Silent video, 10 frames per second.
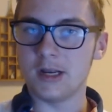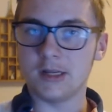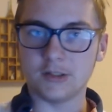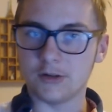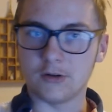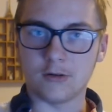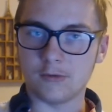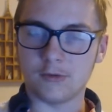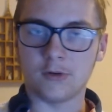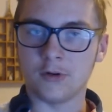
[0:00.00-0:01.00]
you
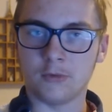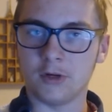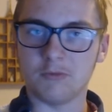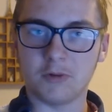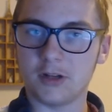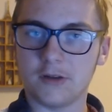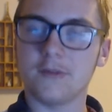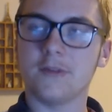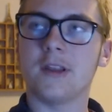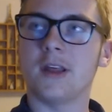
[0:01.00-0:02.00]
know normally would
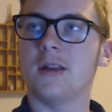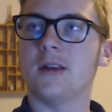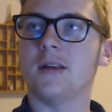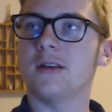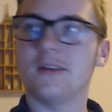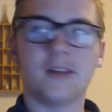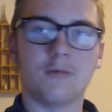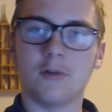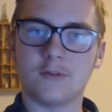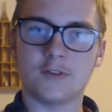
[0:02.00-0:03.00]
have then they
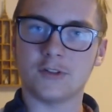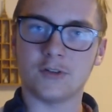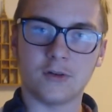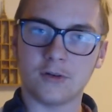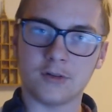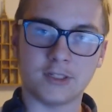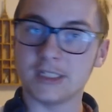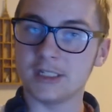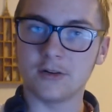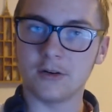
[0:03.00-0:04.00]
would have saw
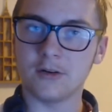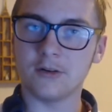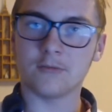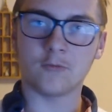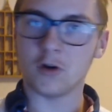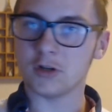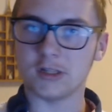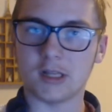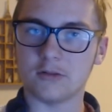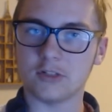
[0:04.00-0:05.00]
seen her walking
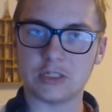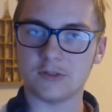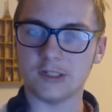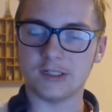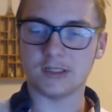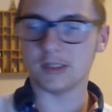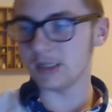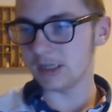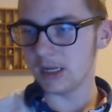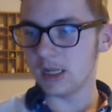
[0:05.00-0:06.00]
down the streets
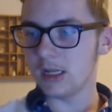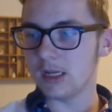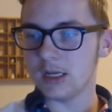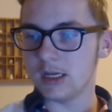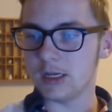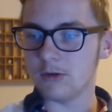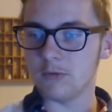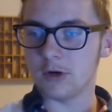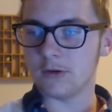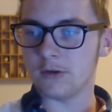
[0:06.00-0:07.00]
and he
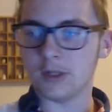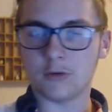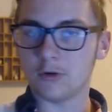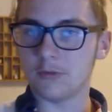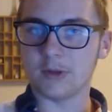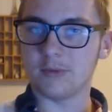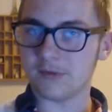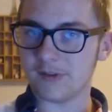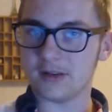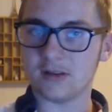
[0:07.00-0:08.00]
would have it could have been
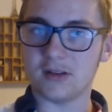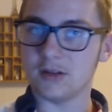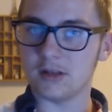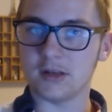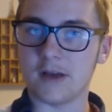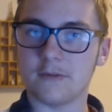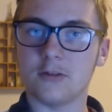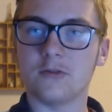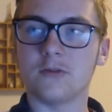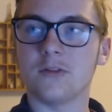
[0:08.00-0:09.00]
prevented he didn't have to
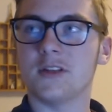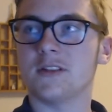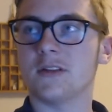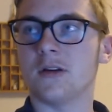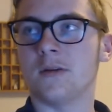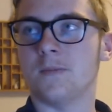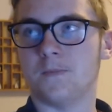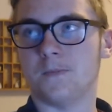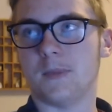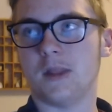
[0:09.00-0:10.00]
do this
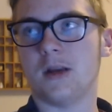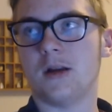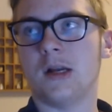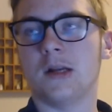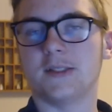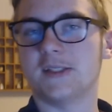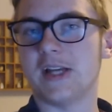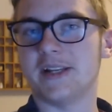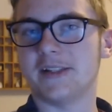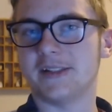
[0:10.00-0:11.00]
um i
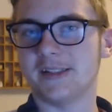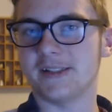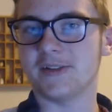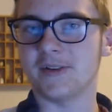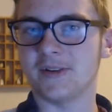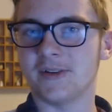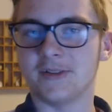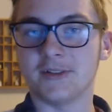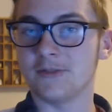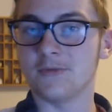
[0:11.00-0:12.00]
understand that this girl
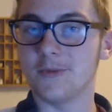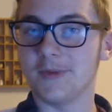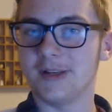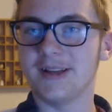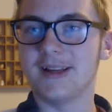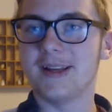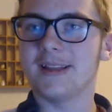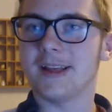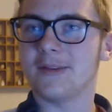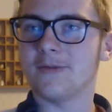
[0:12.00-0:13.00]
this woman
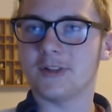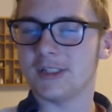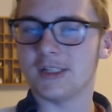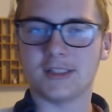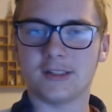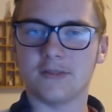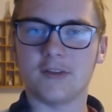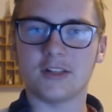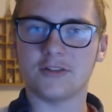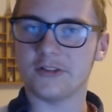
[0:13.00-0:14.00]
that was his
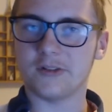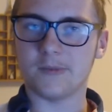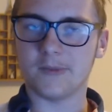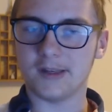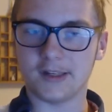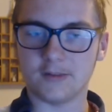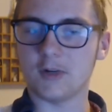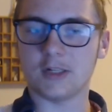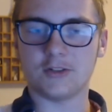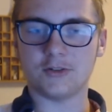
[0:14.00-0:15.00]
advisor or something didn't
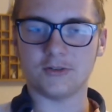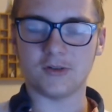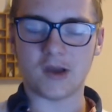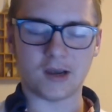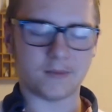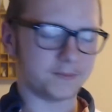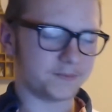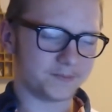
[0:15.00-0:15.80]
want to um